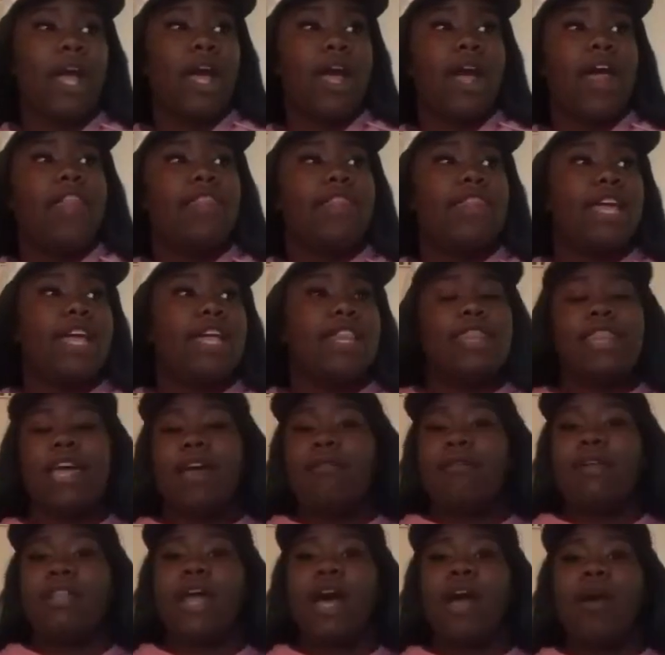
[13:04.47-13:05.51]
And then they
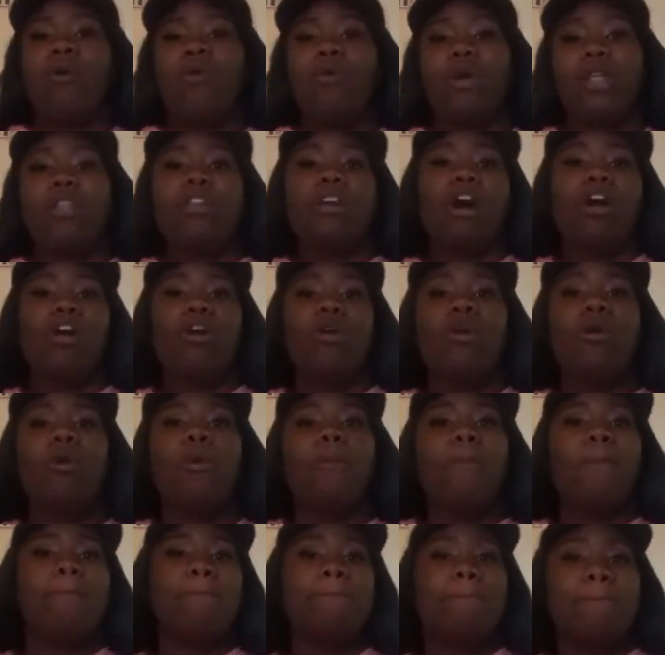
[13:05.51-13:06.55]
were like, we know
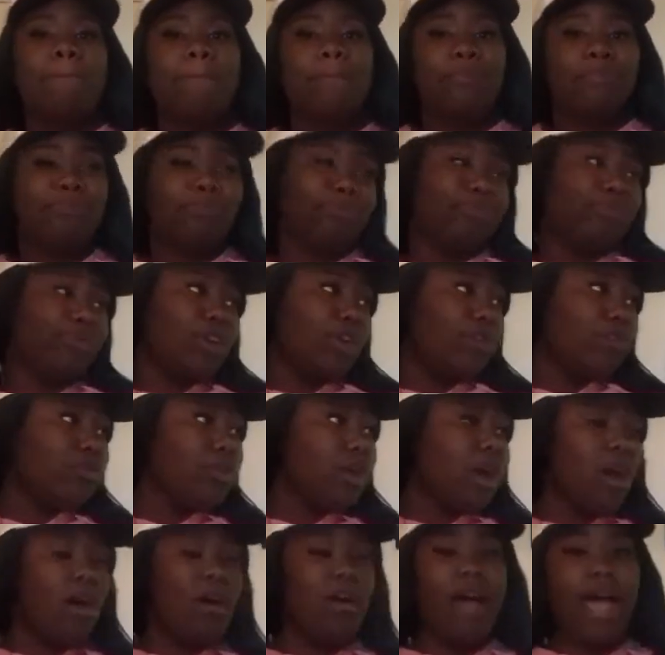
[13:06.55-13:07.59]
who,
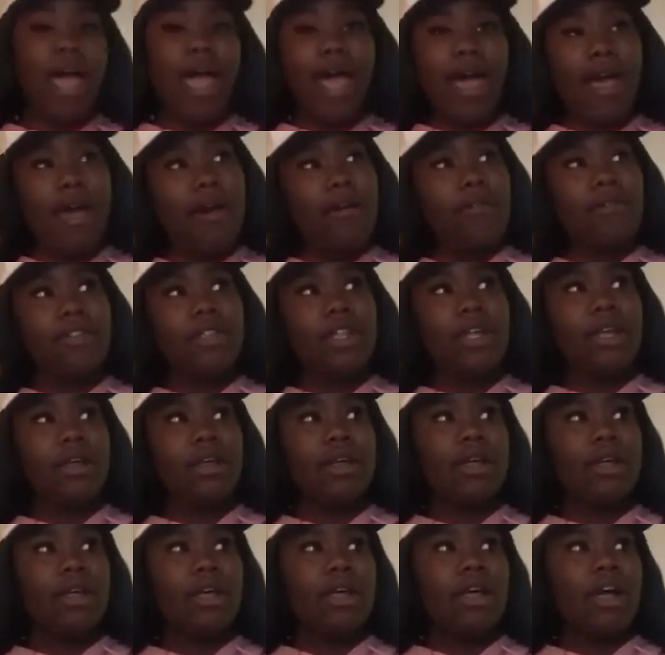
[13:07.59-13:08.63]
effed
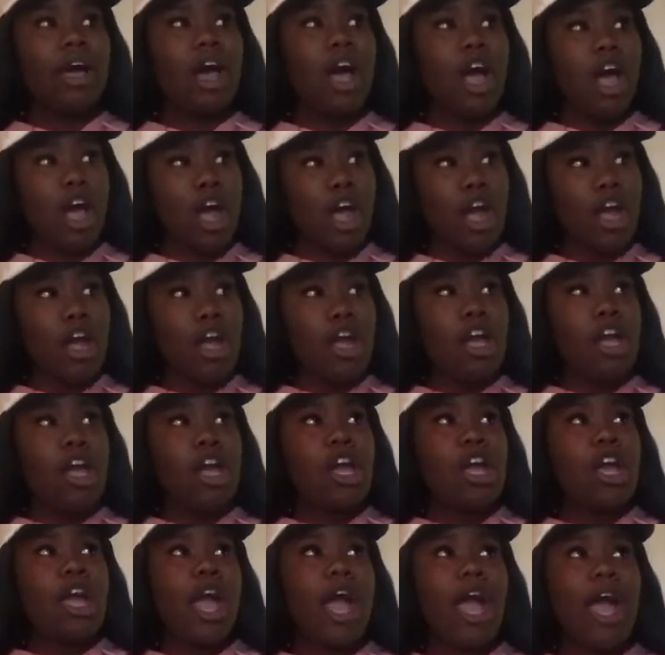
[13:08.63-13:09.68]
her,
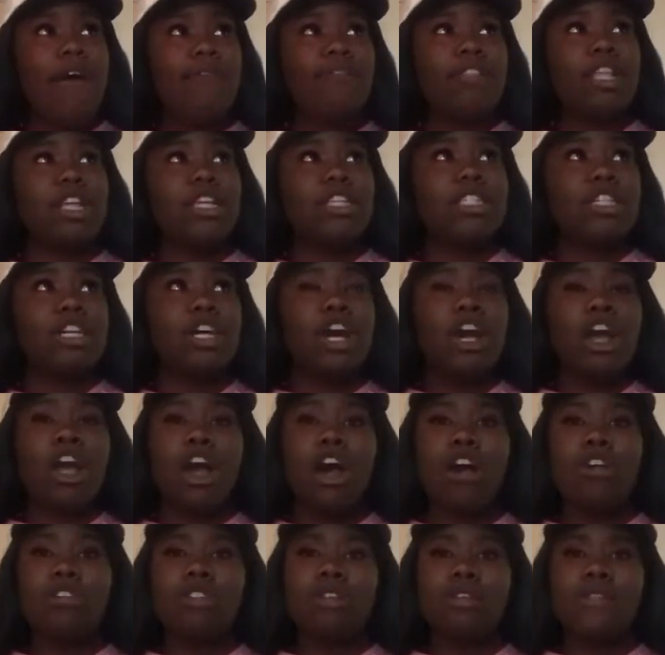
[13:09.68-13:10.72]
effed this
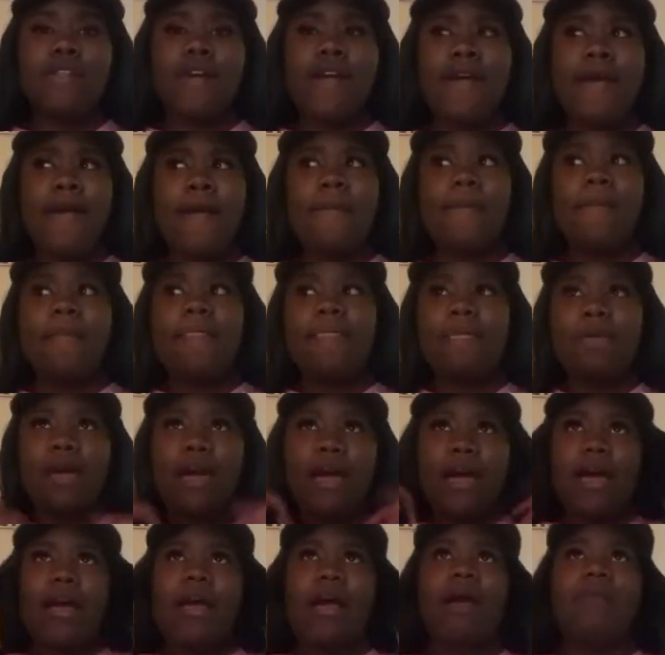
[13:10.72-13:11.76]
girl. So then
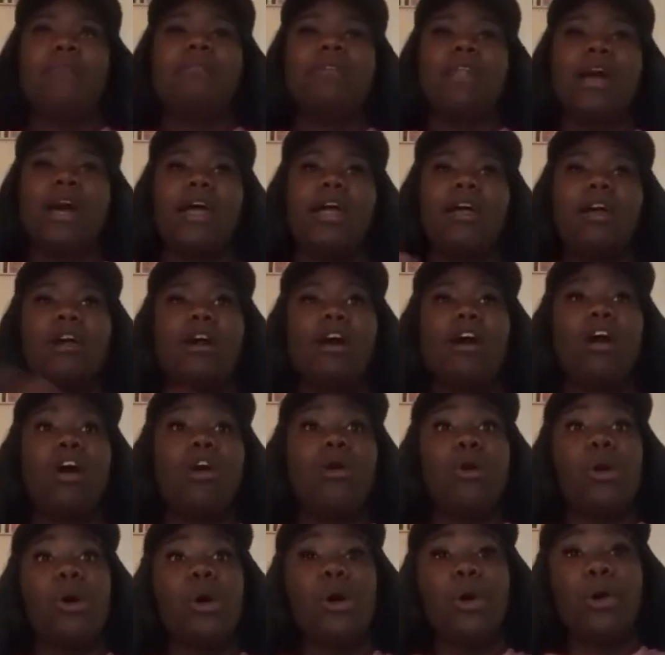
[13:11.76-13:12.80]
I'm like,
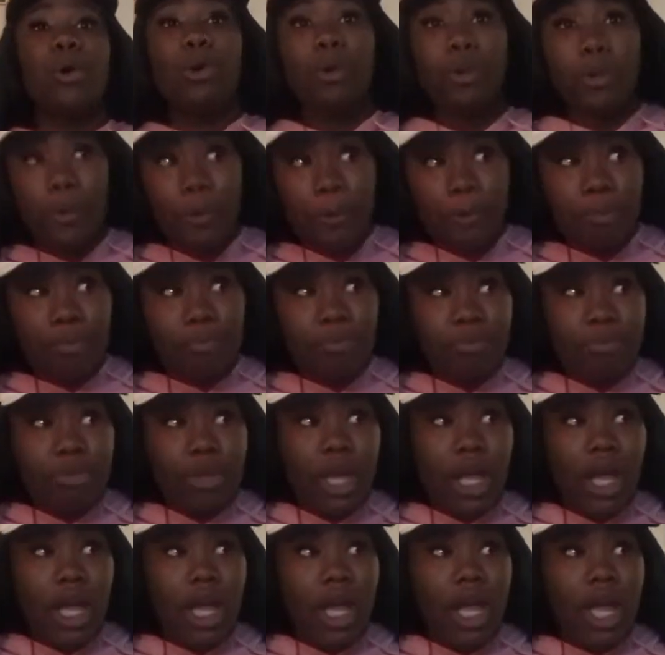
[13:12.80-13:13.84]
oh, who?
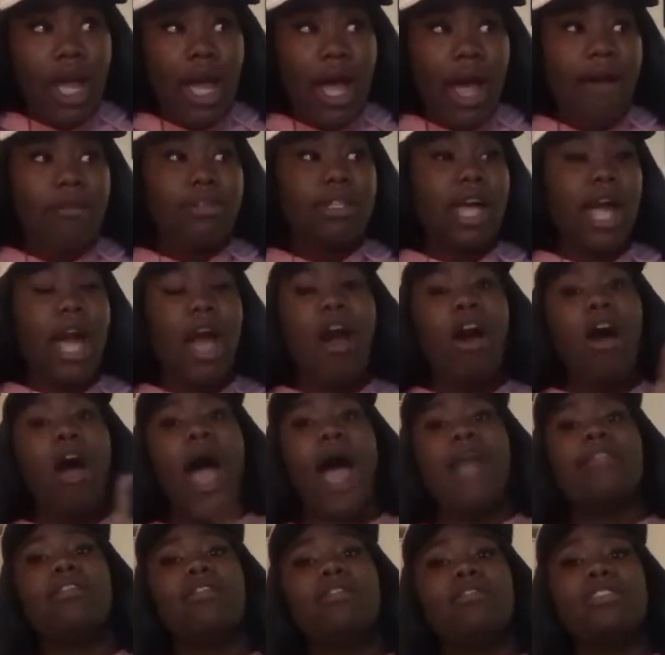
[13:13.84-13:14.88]
I was like, oh,
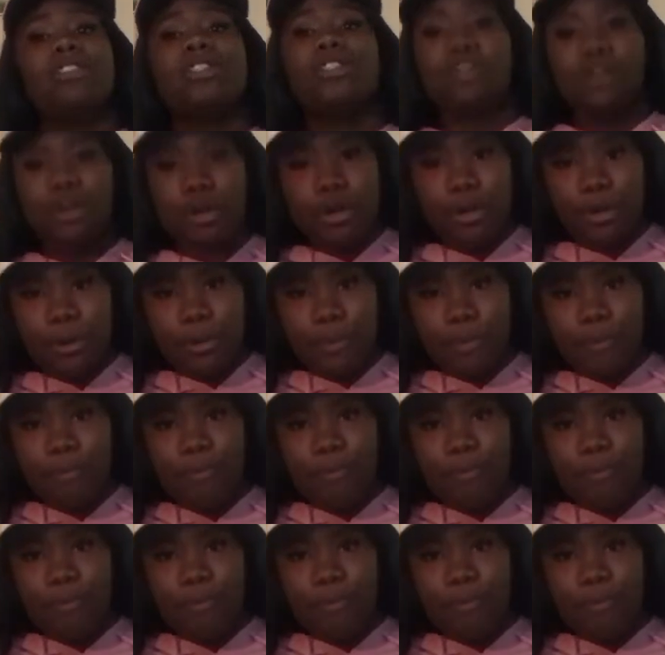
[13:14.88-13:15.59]
I know too.